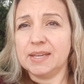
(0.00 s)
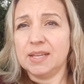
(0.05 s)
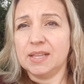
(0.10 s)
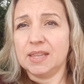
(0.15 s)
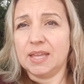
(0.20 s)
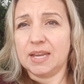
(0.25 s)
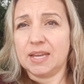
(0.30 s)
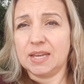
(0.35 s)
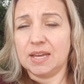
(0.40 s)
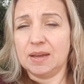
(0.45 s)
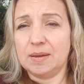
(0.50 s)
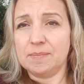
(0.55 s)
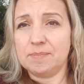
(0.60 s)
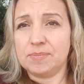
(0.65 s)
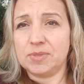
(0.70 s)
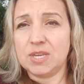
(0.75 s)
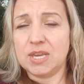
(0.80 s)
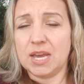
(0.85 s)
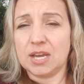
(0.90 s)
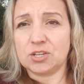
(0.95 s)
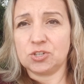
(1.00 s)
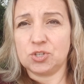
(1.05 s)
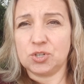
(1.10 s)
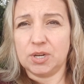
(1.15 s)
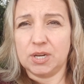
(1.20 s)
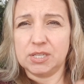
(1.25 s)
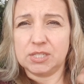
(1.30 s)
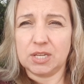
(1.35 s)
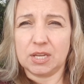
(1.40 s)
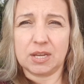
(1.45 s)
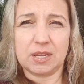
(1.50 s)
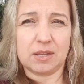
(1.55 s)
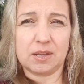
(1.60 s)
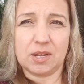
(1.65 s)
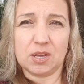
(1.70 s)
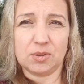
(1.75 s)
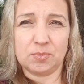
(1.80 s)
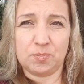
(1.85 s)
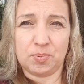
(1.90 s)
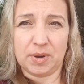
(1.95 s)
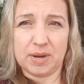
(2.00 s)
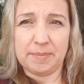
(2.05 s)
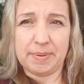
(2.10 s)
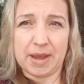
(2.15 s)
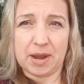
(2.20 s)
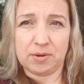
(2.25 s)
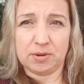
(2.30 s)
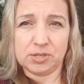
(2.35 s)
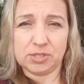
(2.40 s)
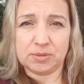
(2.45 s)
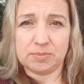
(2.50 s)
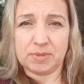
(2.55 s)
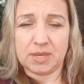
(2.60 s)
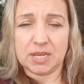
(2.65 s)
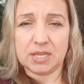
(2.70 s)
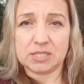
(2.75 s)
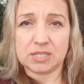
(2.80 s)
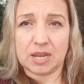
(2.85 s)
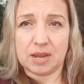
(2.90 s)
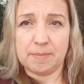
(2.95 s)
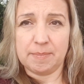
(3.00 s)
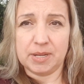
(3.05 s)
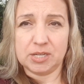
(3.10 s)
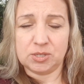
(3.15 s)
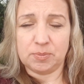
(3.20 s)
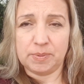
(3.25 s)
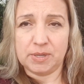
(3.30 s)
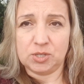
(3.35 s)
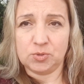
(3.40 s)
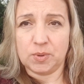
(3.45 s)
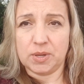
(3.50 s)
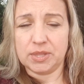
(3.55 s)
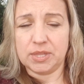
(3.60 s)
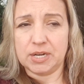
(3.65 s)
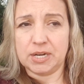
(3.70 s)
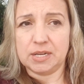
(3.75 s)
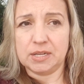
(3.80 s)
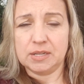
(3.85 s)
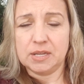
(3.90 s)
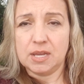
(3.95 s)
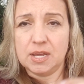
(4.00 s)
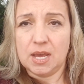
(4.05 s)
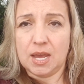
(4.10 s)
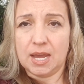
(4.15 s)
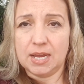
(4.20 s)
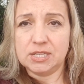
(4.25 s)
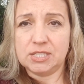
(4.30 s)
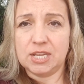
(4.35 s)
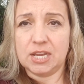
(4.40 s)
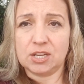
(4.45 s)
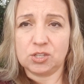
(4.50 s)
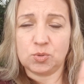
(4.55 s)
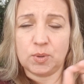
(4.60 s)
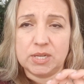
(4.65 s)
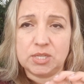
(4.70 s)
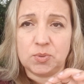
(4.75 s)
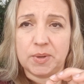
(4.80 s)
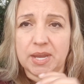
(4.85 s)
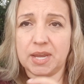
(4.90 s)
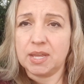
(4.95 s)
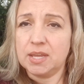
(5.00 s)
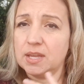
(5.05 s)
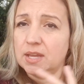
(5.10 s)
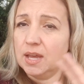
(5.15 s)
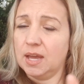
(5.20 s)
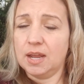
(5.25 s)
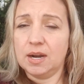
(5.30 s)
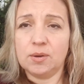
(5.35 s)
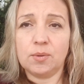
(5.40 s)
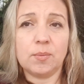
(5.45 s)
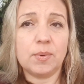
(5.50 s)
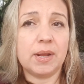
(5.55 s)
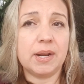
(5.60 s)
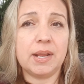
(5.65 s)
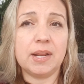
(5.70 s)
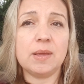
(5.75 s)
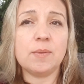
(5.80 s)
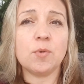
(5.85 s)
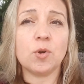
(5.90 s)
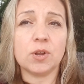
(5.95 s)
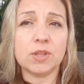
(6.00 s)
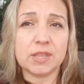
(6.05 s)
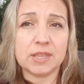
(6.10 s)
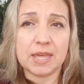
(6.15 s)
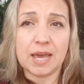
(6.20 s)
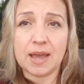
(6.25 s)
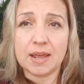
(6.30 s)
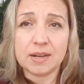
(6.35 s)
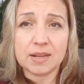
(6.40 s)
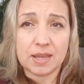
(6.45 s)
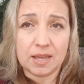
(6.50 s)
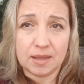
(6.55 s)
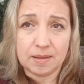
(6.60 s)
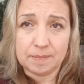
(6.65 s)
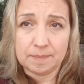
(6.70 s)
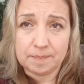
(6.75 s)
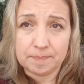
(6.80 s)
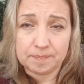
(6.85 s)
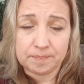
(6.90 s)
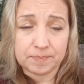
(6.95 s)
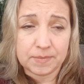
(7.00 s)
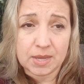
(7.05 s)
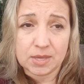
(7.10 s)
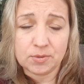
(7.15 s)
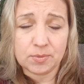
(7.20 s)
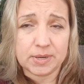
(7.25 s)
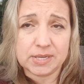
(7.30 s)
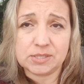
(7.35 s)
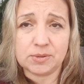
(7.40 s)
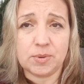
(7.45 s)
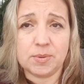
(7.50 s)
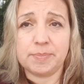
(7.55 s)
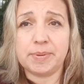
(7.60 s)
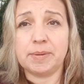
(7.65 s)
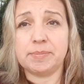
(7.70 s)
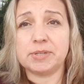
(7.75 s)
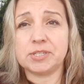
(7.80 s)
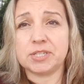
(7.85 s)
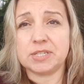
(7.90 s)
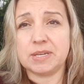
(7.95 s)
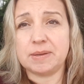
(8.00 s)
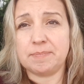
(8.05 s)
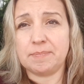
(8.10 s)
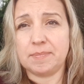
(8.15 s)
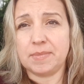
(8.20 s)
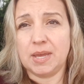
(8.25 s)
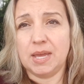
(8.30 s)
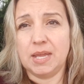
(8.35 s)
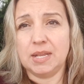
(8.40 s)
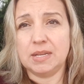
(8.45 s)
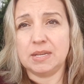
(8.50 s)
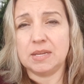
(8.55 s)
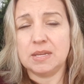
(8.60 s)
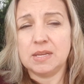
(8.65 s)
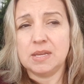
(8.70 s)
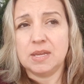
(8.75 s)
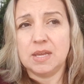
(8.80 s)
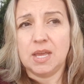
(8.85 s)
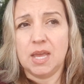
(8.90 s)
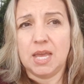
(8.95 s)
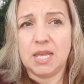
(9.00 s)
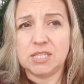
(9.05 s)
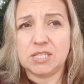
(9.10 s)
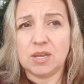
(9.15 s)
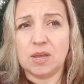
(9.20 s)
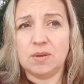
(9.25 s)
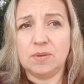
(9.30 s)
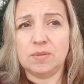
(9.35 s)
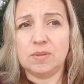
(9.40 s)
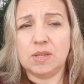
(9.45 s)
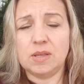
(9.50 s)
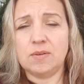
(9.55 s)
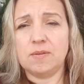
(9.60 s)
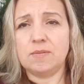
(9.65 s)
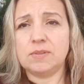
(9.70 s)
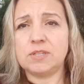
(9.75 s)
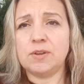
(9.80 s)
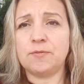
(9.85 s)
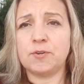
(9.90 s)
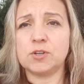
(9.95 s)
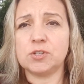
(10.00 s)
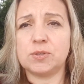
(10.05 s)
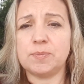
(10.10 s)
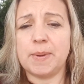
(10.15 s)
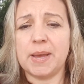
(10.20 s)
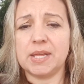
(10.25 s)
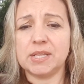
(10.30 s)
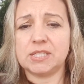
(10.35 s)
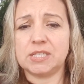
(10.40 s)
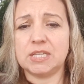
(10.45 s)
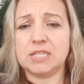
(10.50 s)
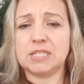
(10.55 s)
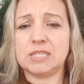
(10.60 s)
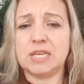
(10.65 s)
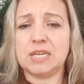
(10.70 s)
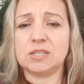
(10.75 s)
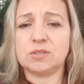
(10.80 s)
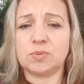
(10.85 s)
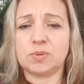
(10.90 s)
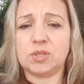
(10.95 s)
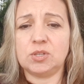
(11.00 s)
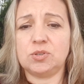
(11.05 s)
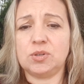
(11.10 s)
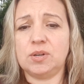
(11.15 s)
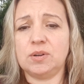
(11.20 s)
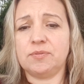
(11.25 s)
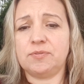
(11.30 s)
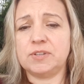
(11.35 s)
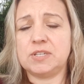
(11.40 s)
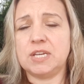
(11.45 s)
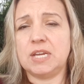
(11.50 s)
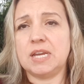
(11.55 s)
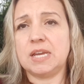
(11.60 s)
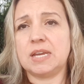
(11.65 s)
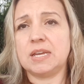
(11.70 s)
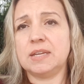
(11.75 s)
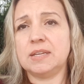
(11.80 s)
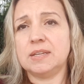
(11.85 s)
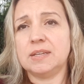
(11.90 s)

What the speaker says: Like the extra, it's like called Brain Power or something. It's got a bunch of B12 in it. I just take it twice a week. I don't want any more than that, and otherwise I won't be able to sleep. And it's difficult to balance these things with adrenal fatigue.